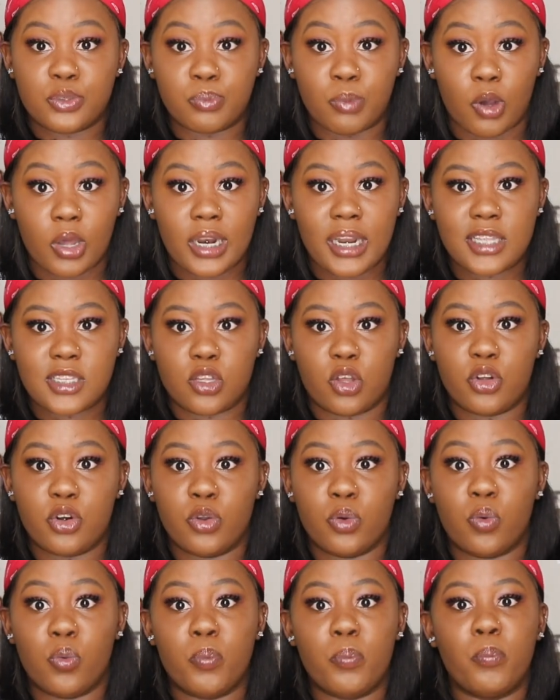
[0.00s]
smallest or
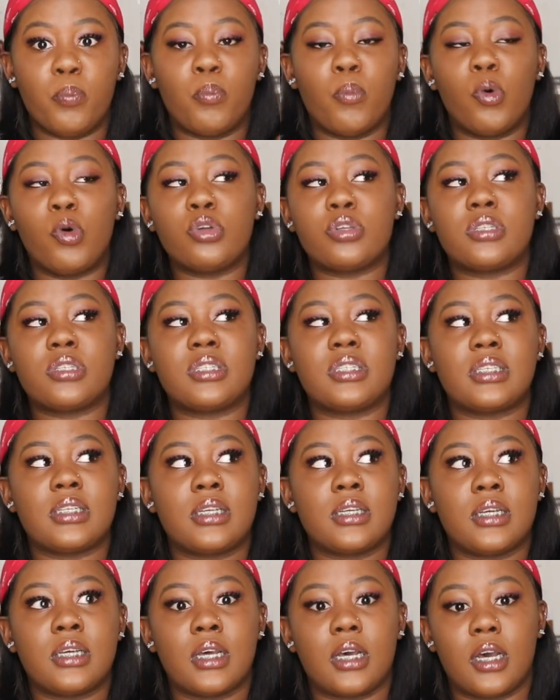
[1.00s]
the most
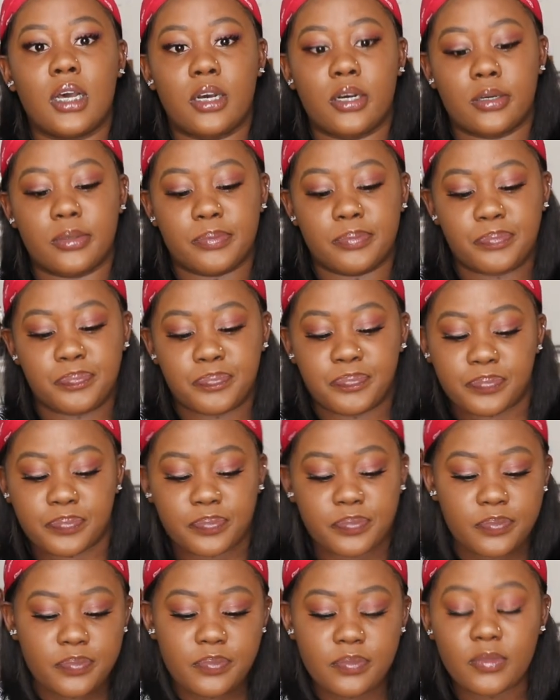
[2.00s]

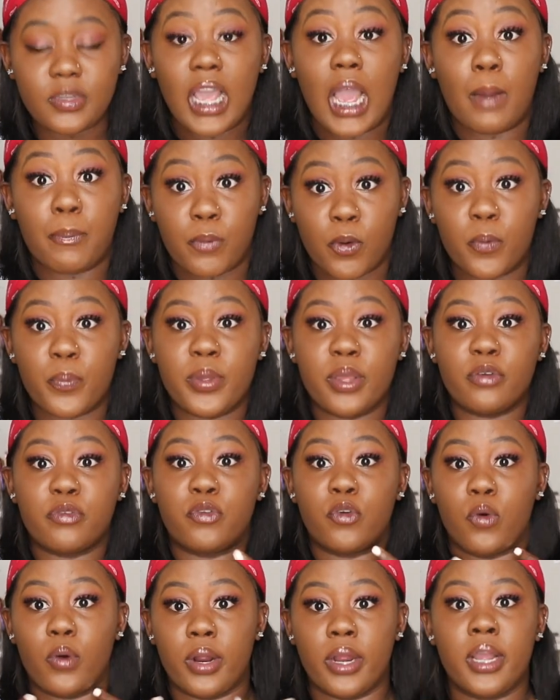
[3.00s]
appropriate
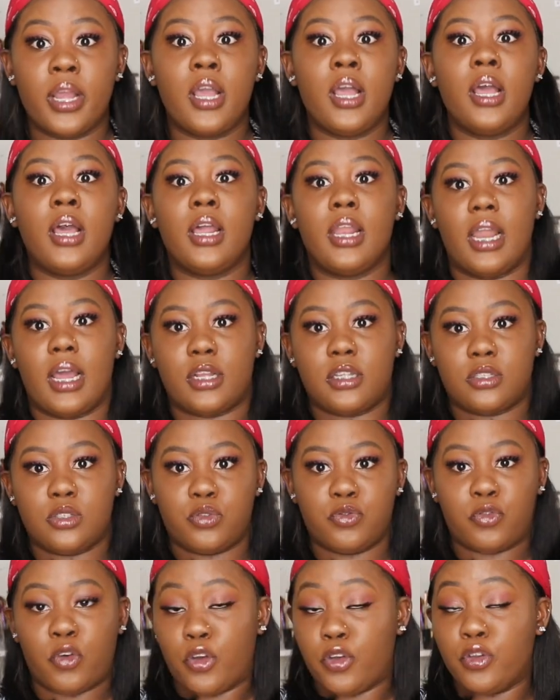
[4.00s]
for like
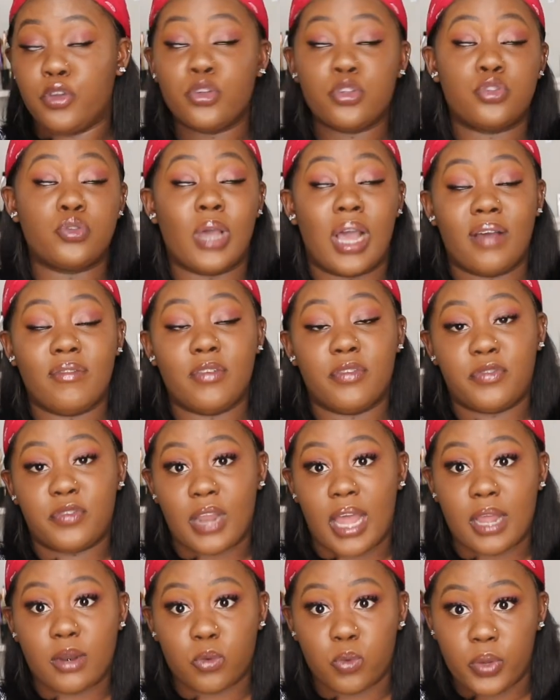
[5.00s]
for you to have a
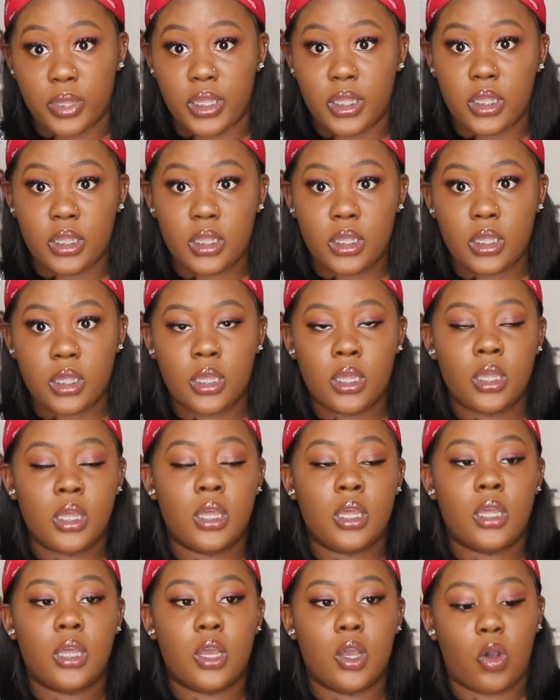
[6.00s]
flat wig
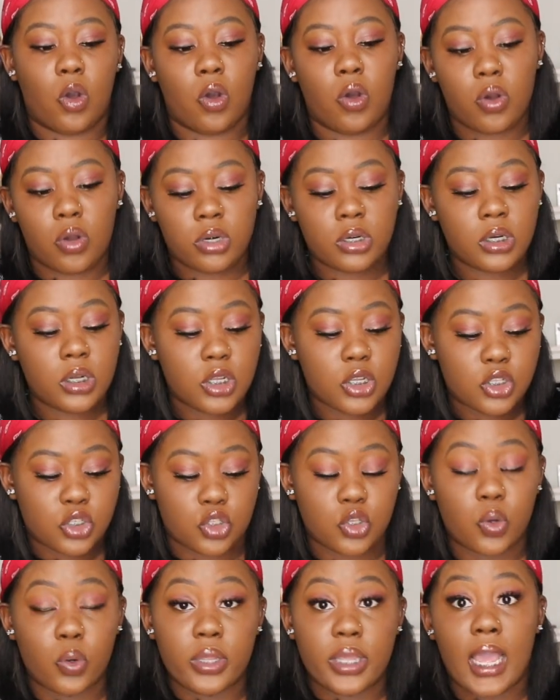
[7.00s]
on.
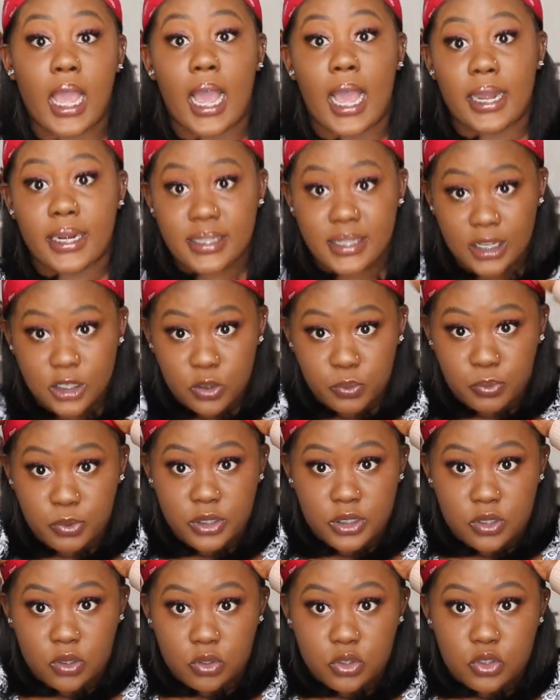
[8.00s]
So yeah, I decided to
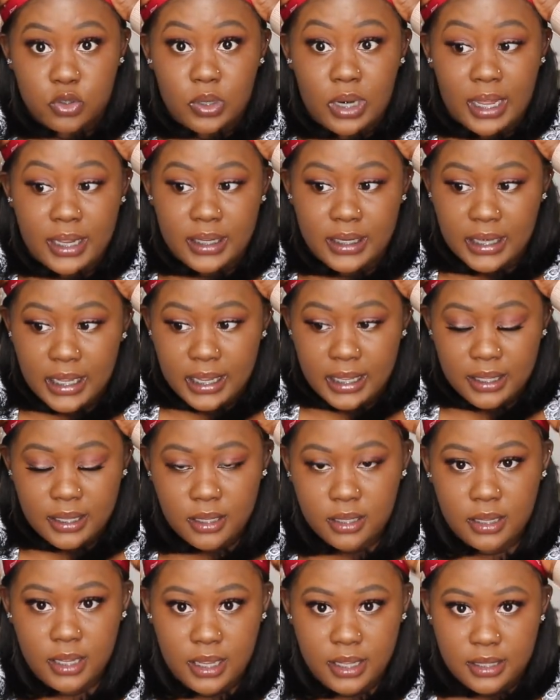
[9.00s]
put this on to like
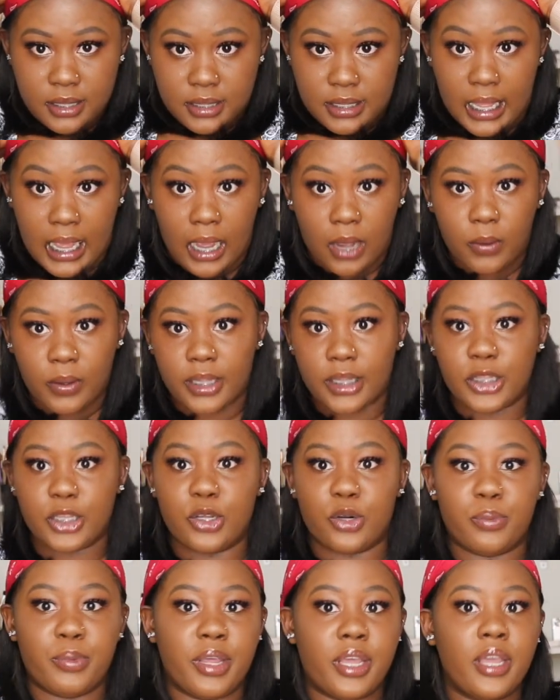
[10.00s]
lay it down a
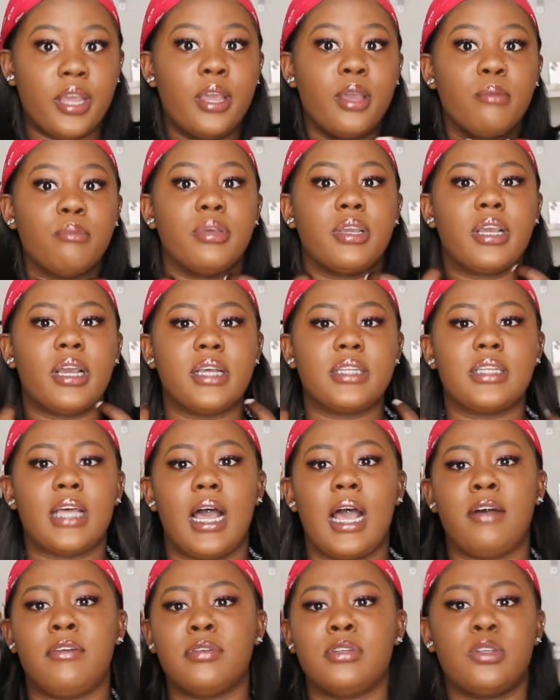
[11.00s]
little bit because
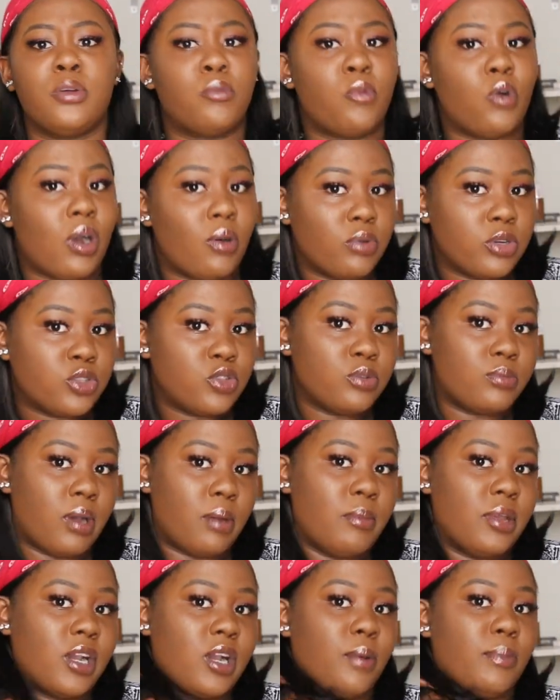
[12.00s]
after the more I was doing
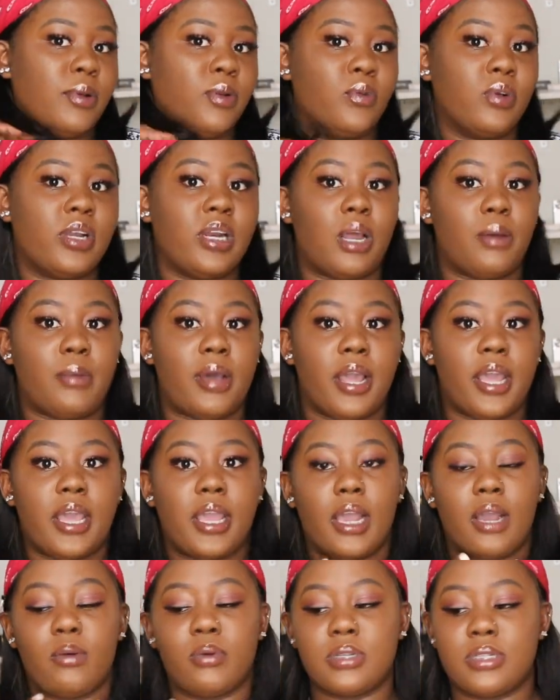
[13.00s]
my makeup and looking at my
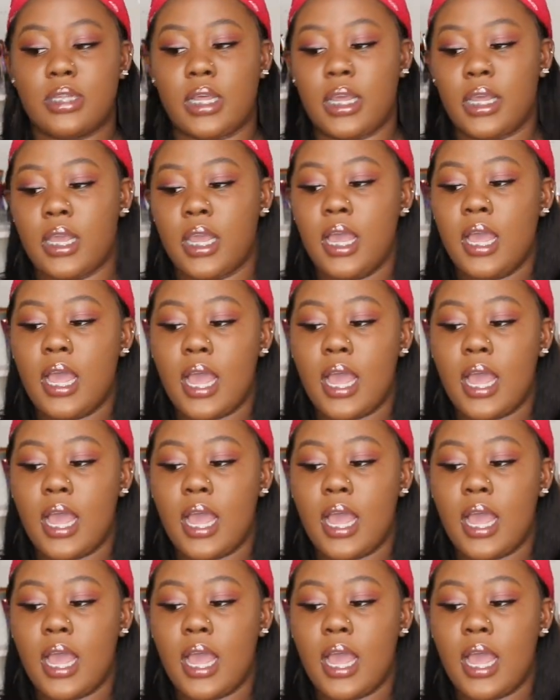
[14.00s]
hair, I was like,